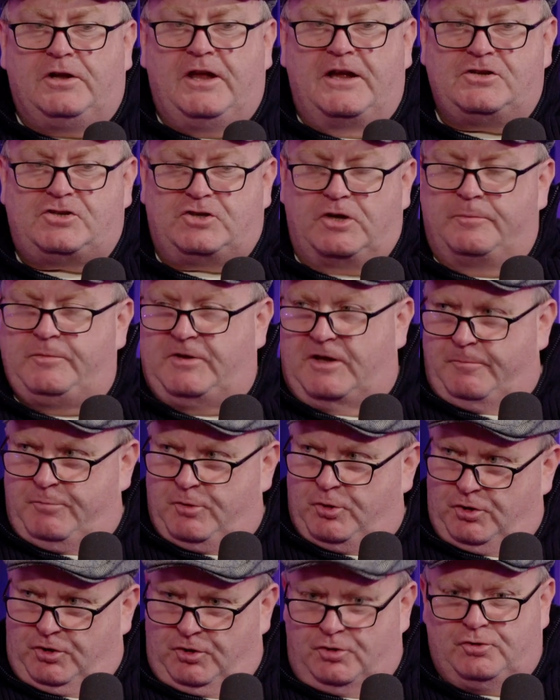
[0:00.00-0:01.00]
lend somebody a
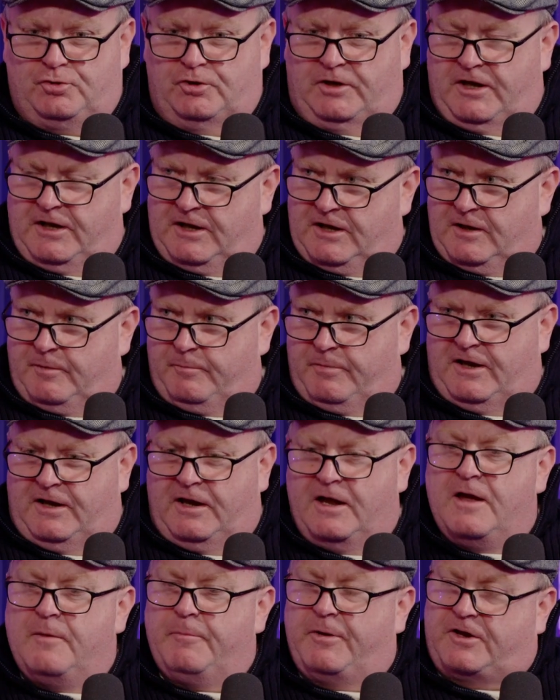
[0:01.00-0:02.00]
book, you're not getting that back.
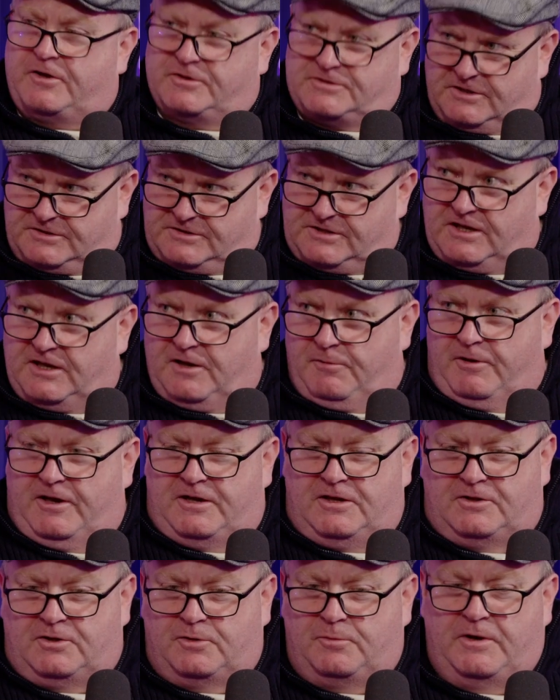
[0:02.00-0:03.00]
Because I tell you why
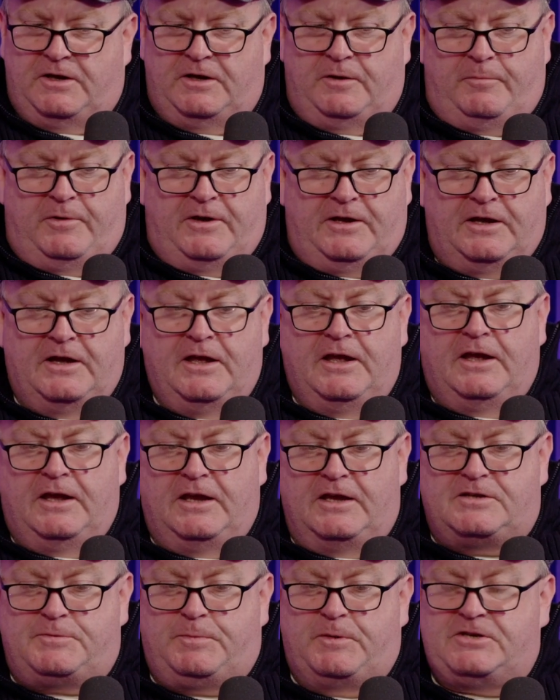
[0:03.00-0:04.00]
you don't want it back.
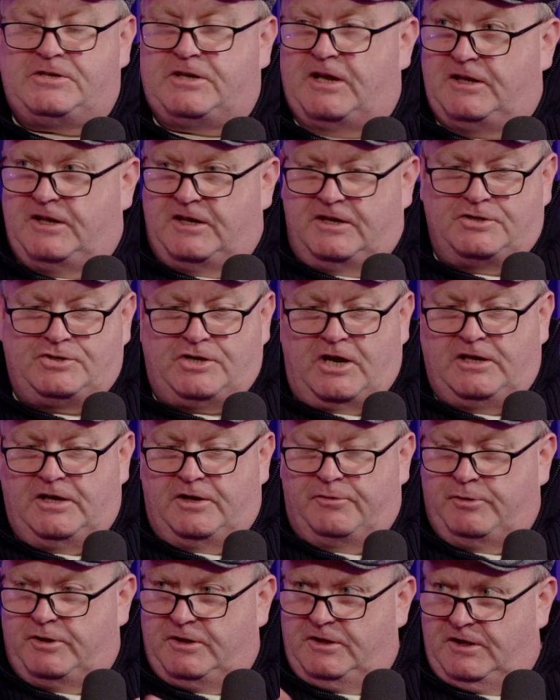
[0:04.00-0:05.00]
He's been sitting in the shite
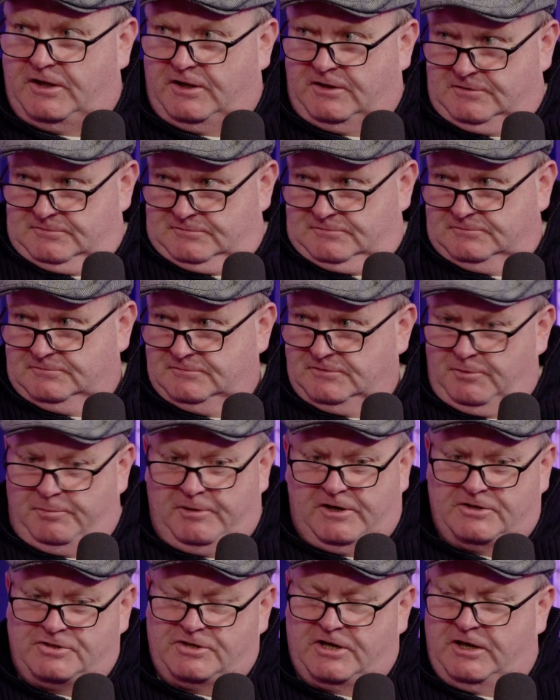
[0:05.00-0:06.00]
reading that. You
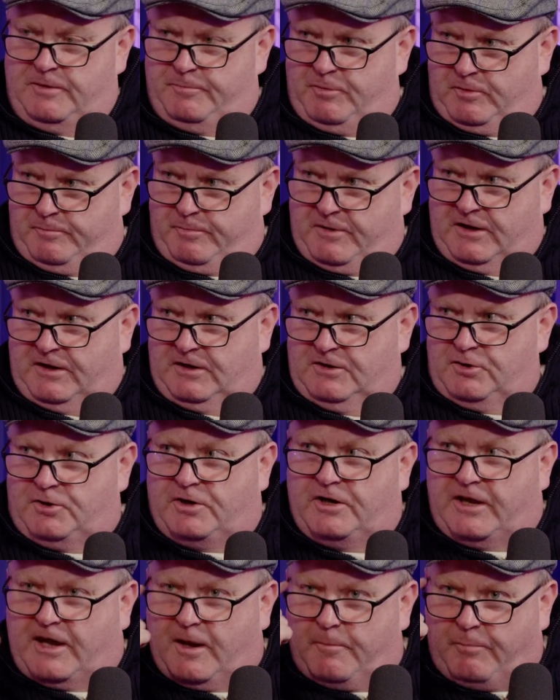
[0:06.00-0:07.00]
want to shite your book back, you're
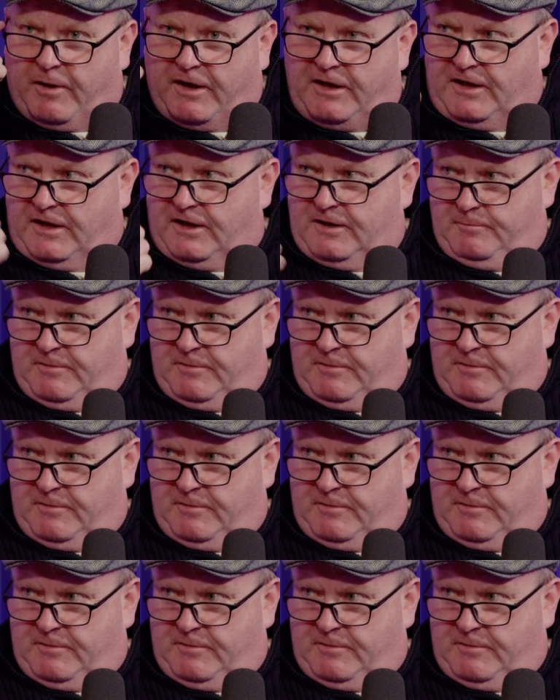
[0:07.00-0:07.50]
going to get pink eye,